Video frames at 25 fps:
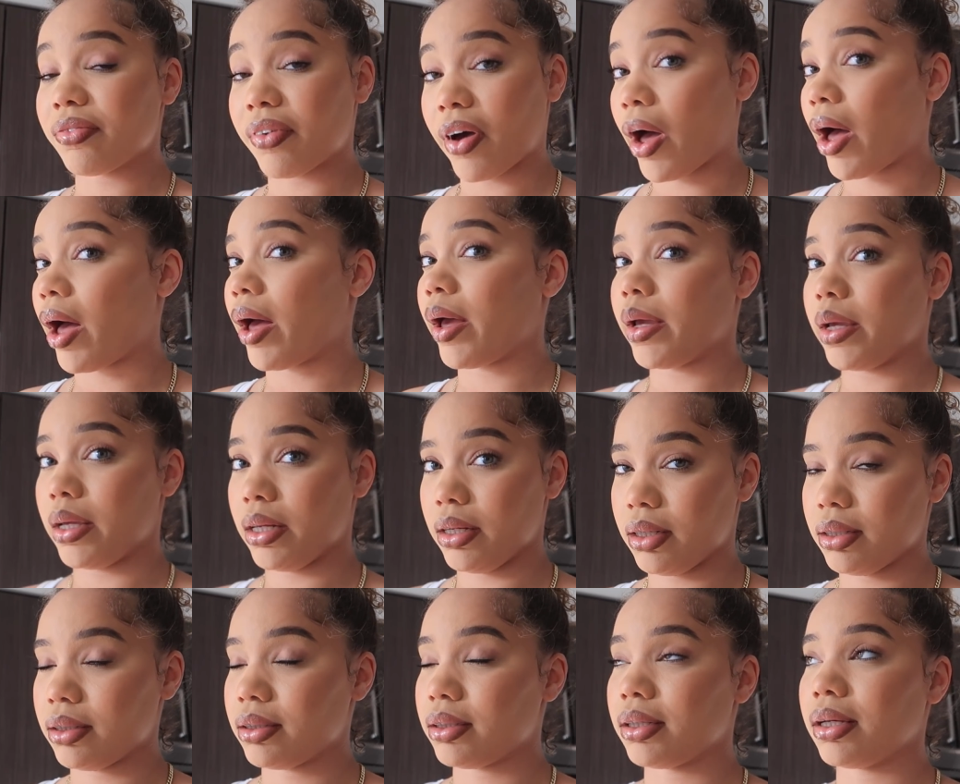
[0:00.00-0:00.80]

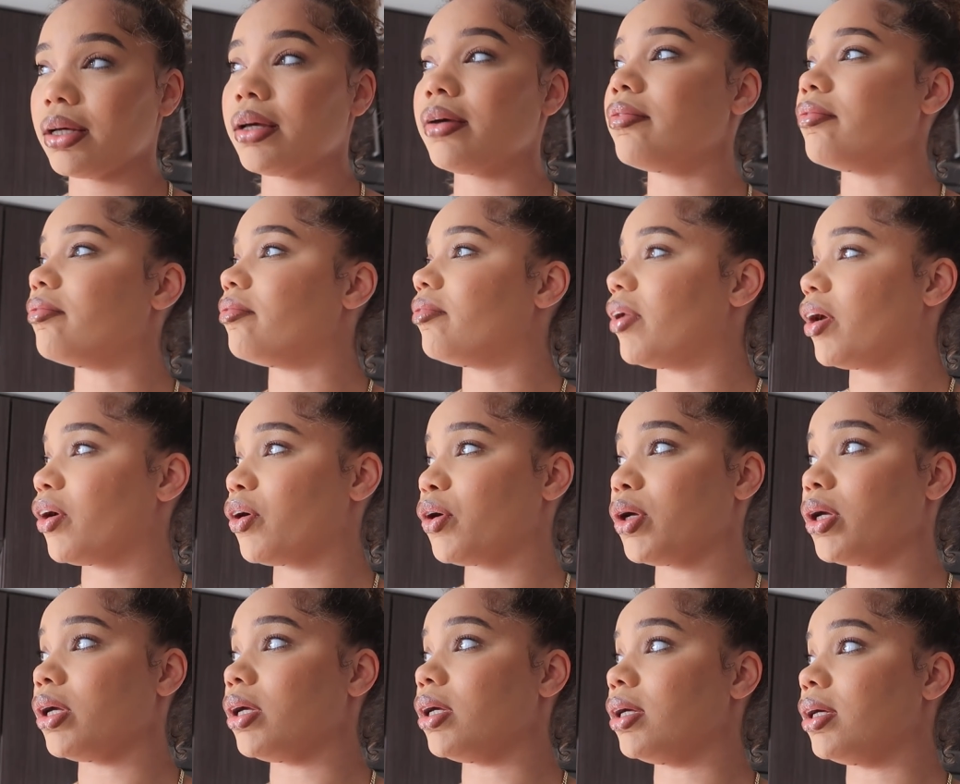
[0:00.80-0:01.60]
fine
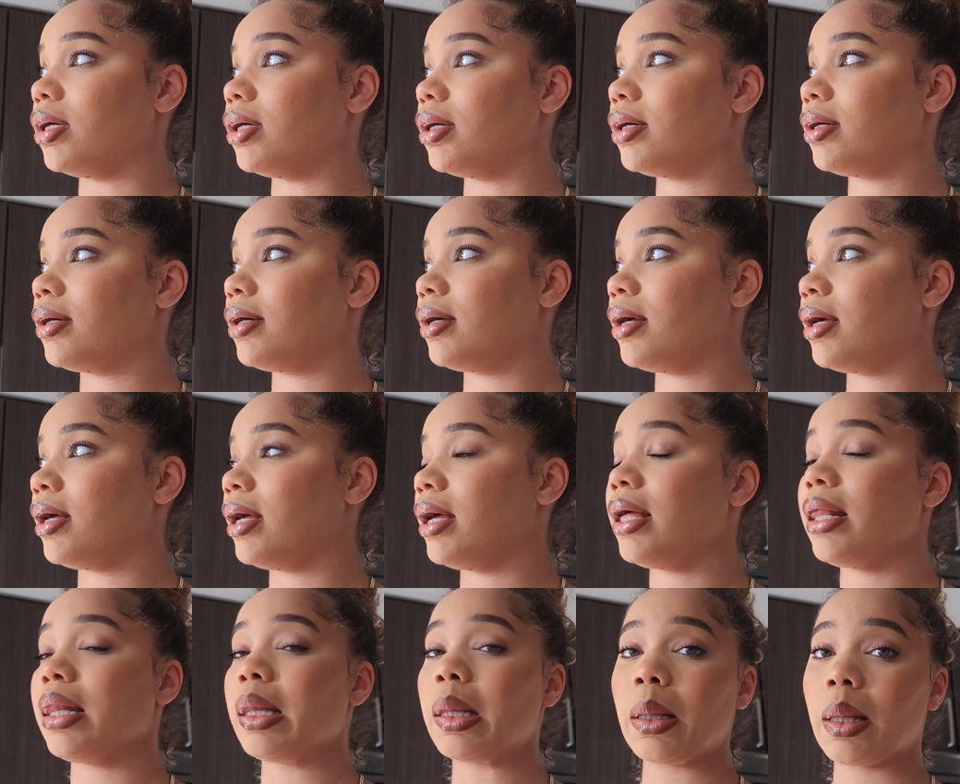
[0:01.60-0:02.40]
very
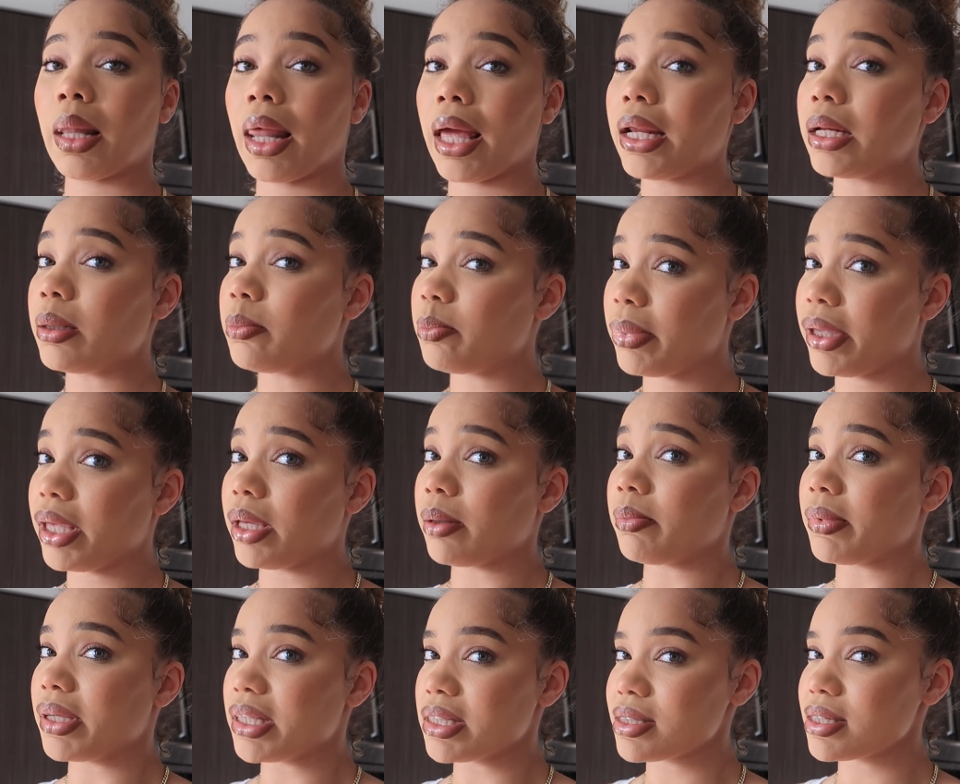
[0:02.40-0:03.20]
light
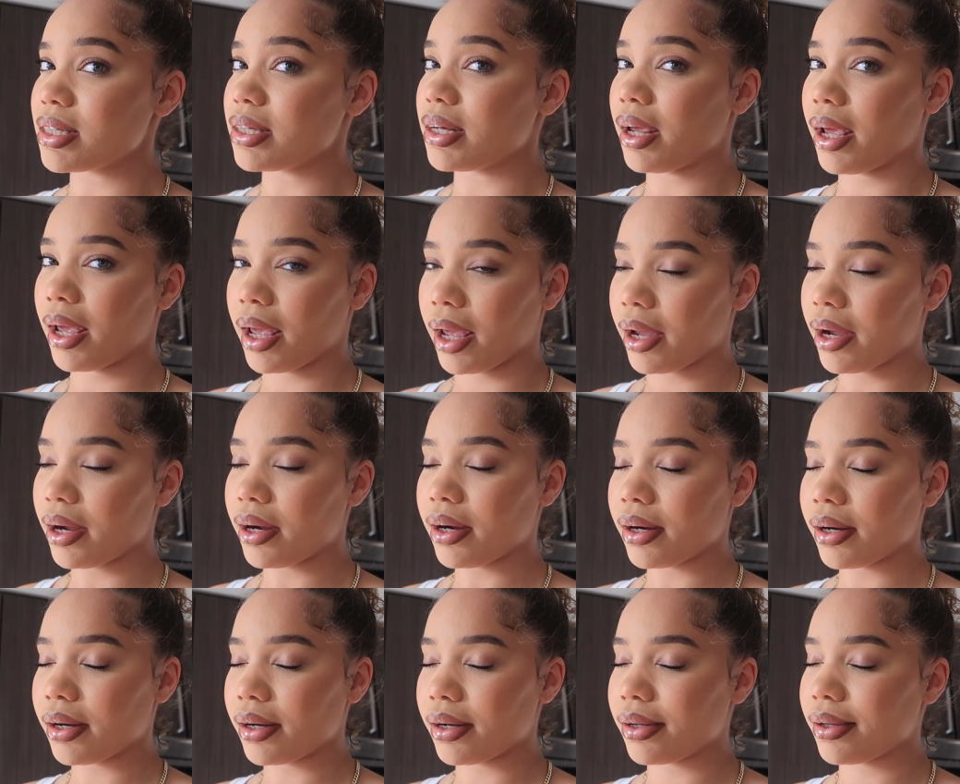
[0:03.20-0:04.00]
pigmented
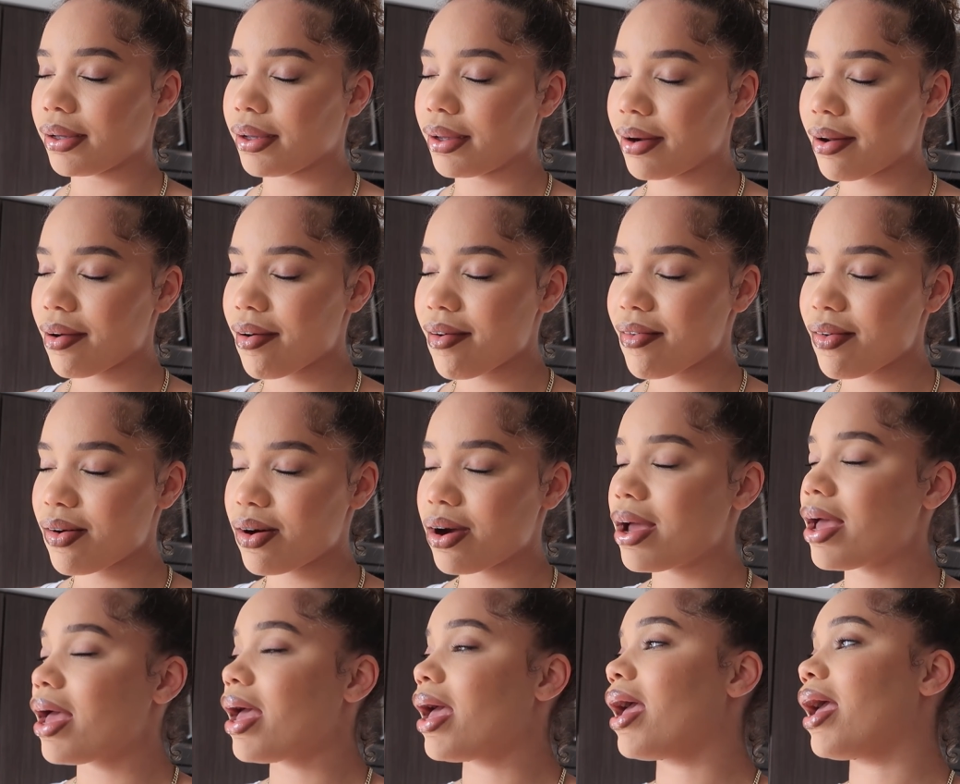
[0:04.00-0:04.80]
hair you know
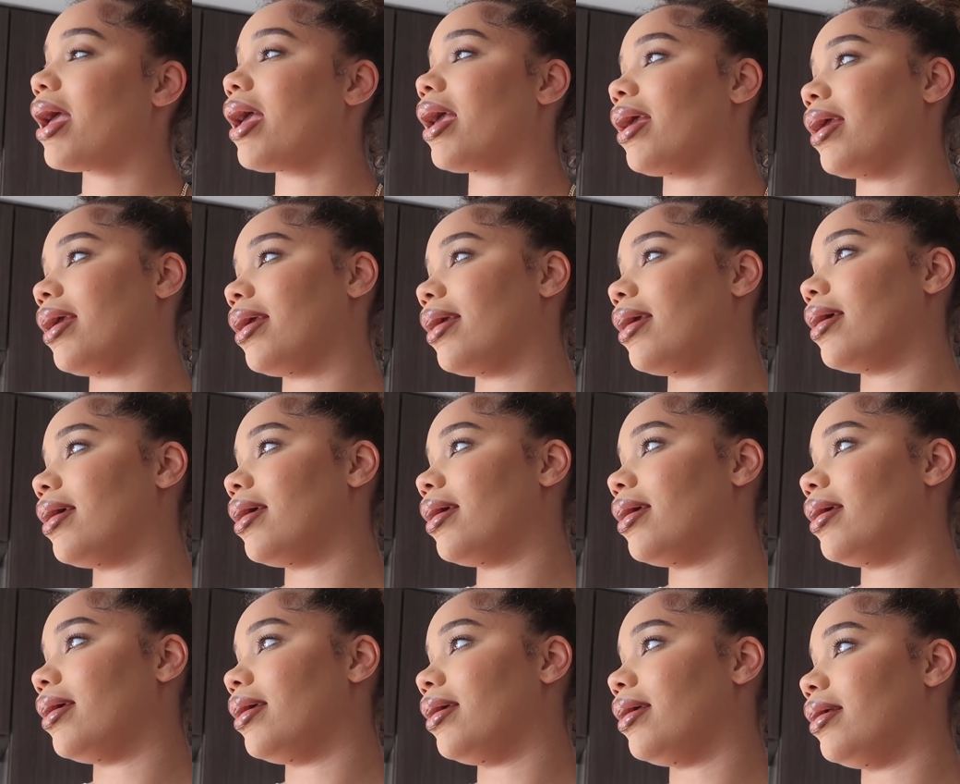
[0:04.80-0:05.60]

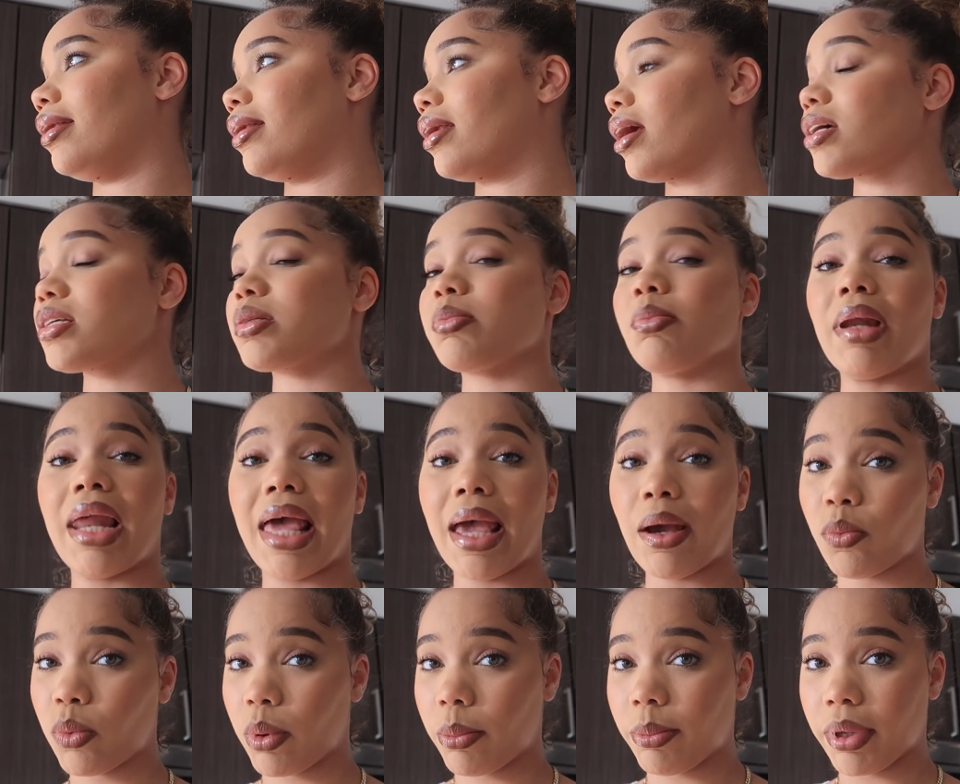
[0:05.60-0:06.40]
and as
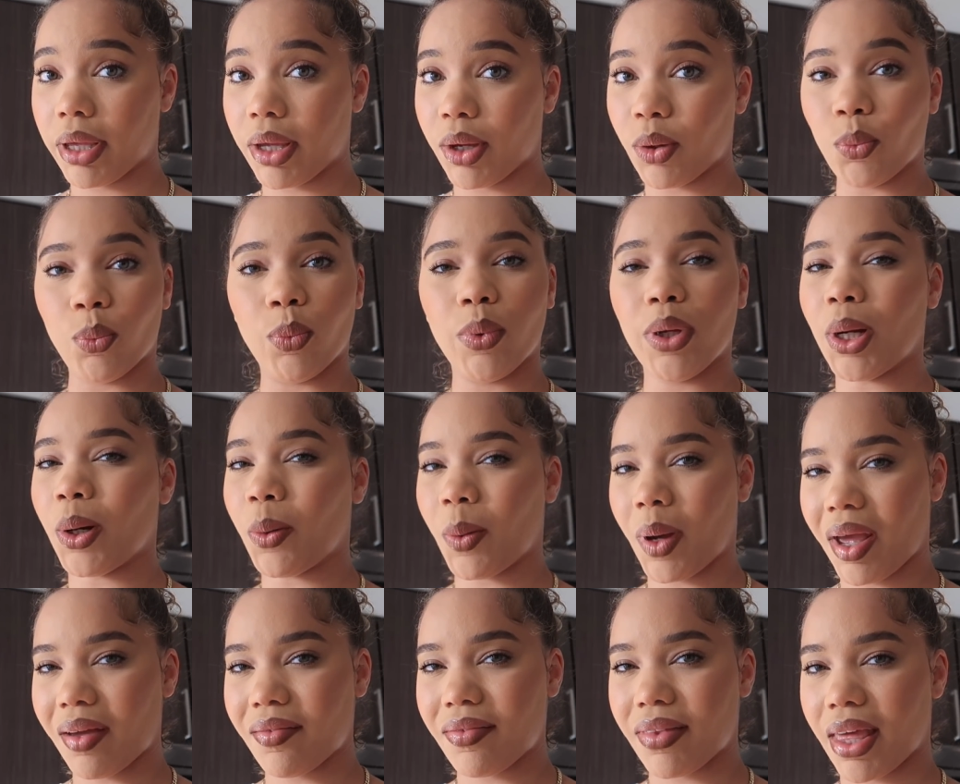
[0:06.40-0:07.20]
black women we
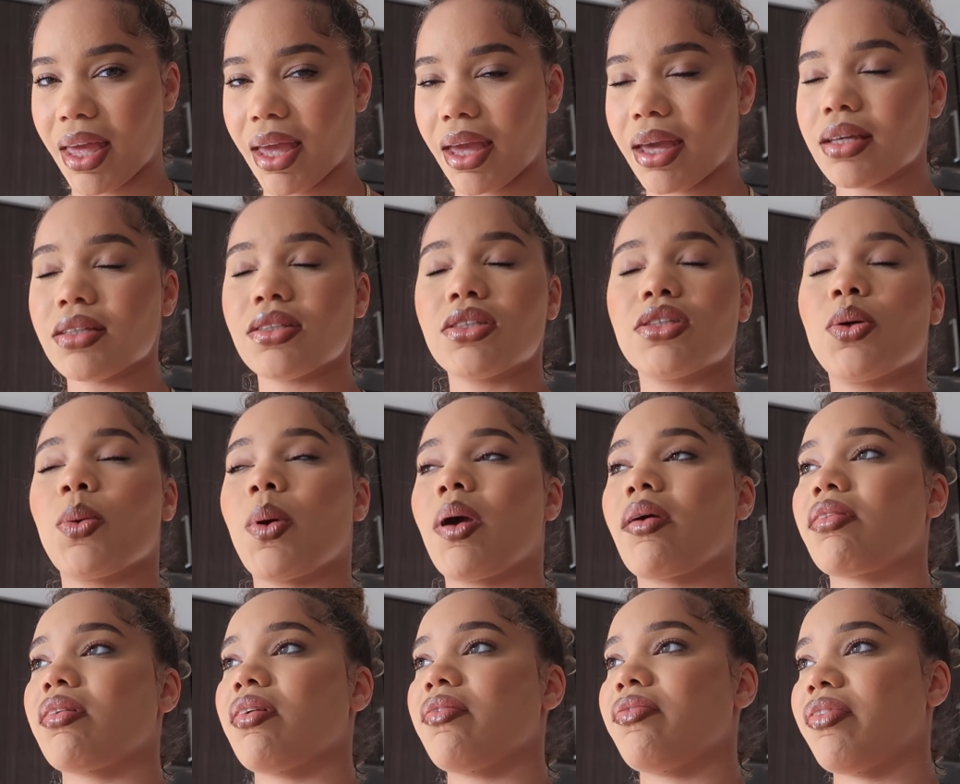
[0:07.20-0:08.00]
don't have that so we
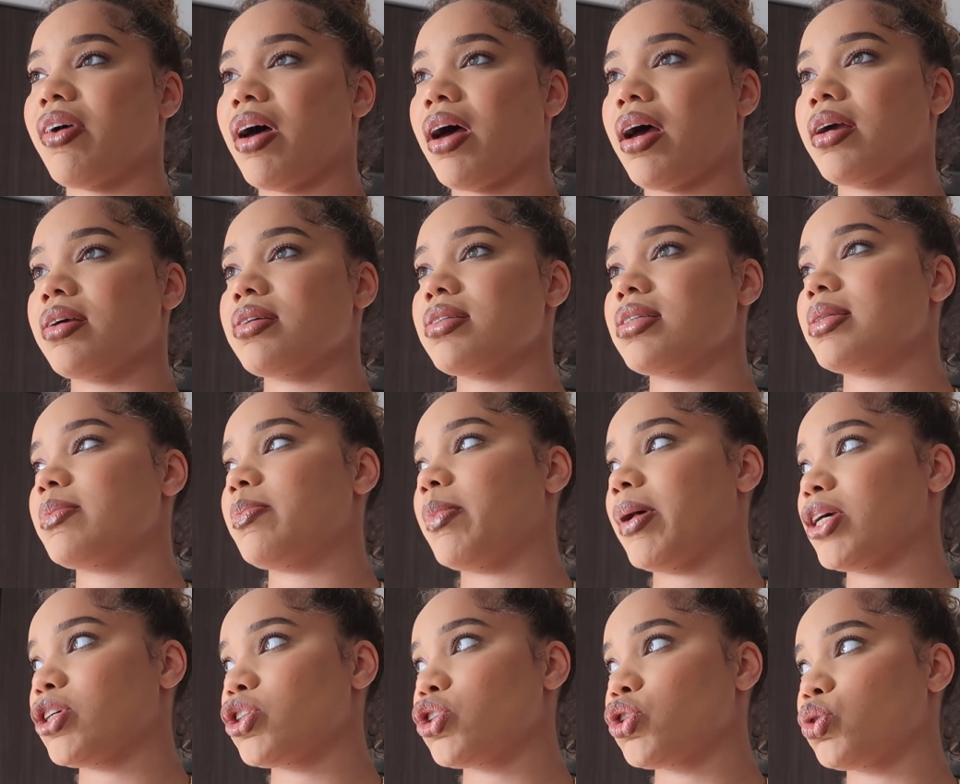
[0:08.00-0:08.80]
have to find
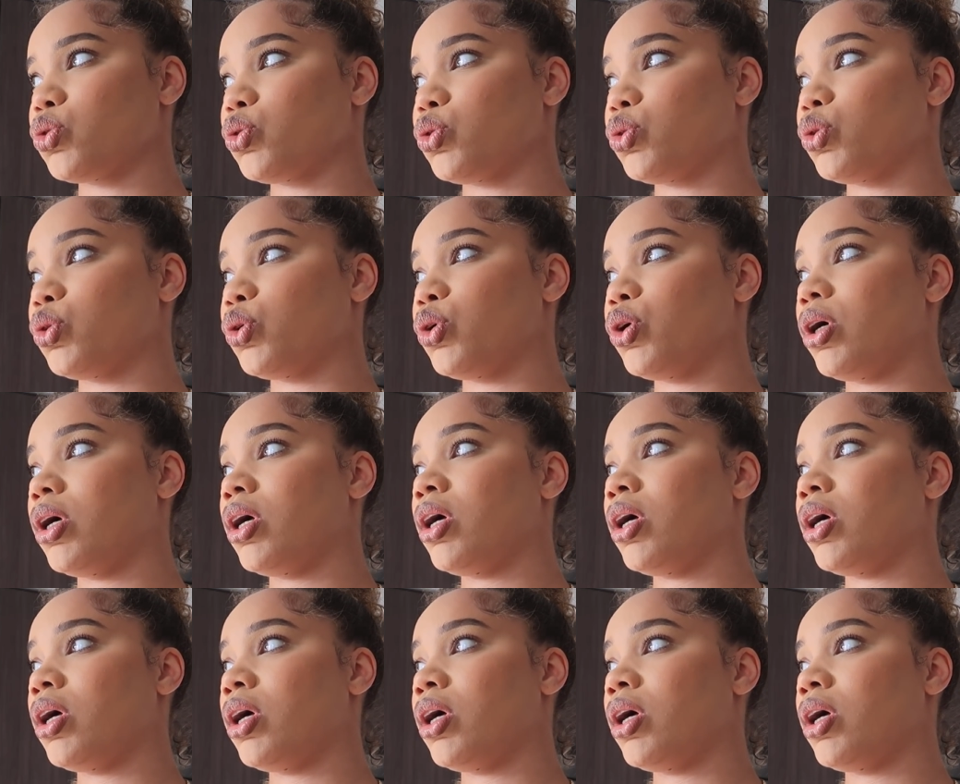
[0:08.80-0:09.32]
special